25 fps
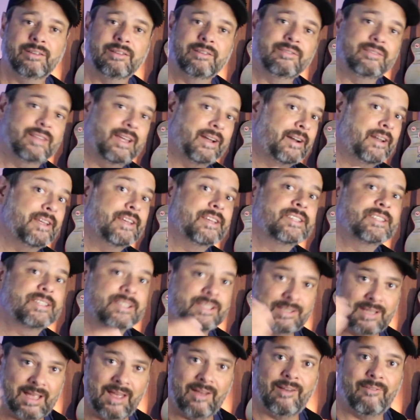There
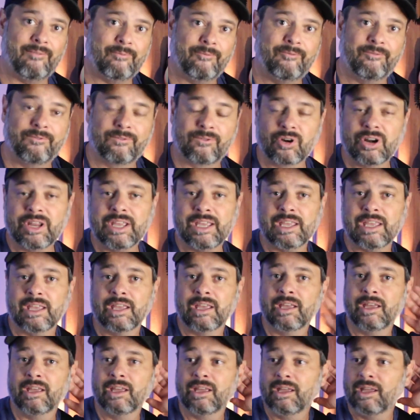is a
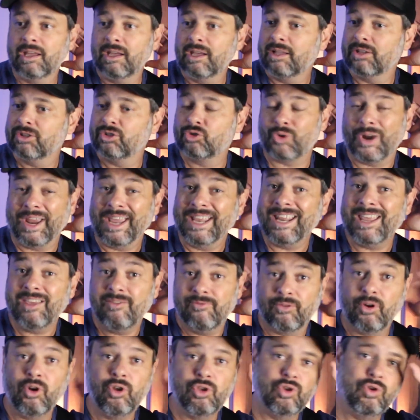free training
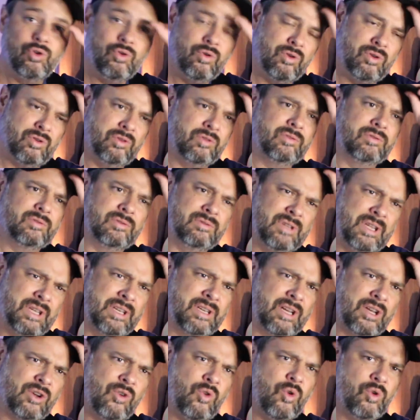for you, like
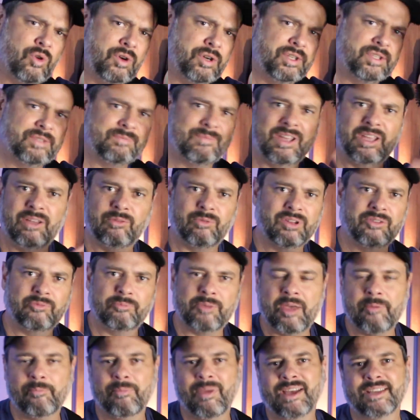a course, one of
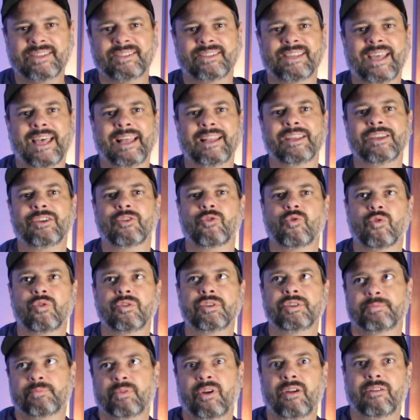my best-selling
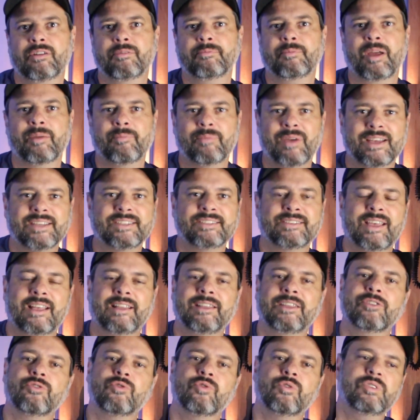course, probably my
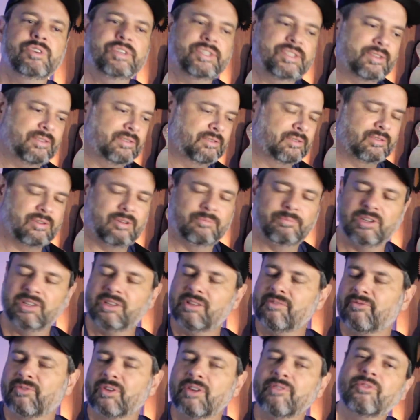best-selling course,
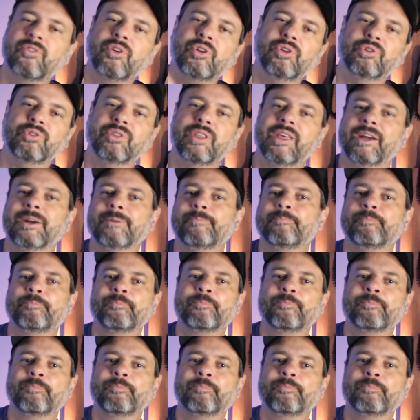completely free for you there.